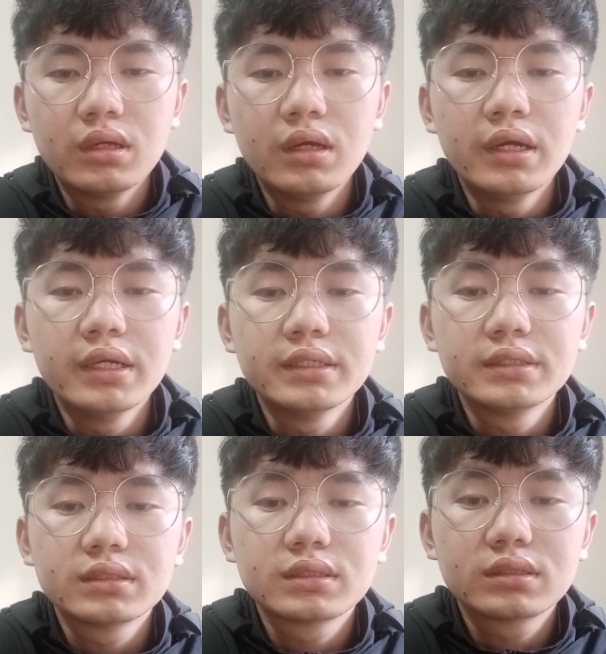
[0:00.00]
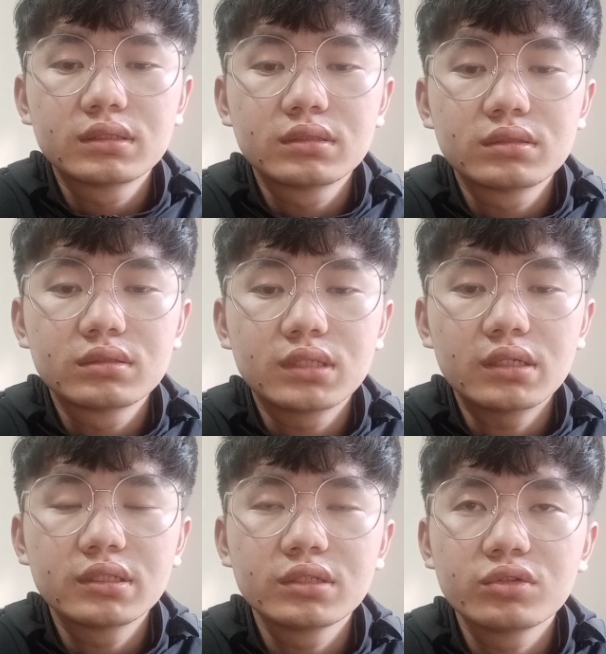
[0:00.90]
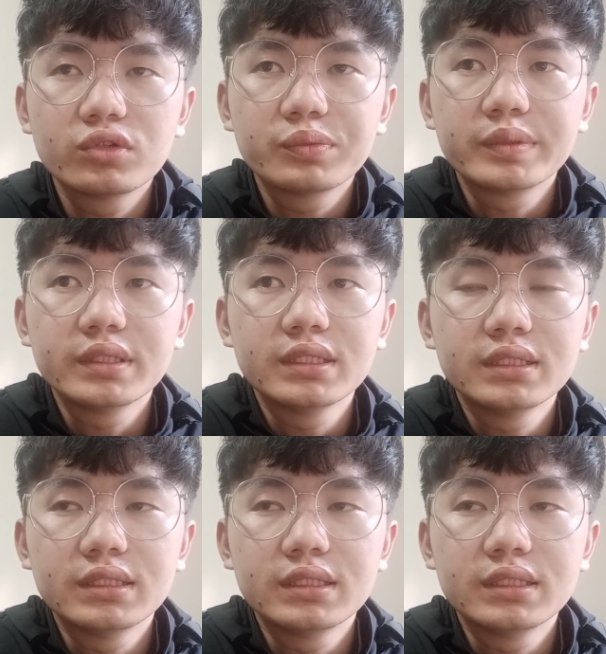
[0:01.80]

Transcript: And third thing could be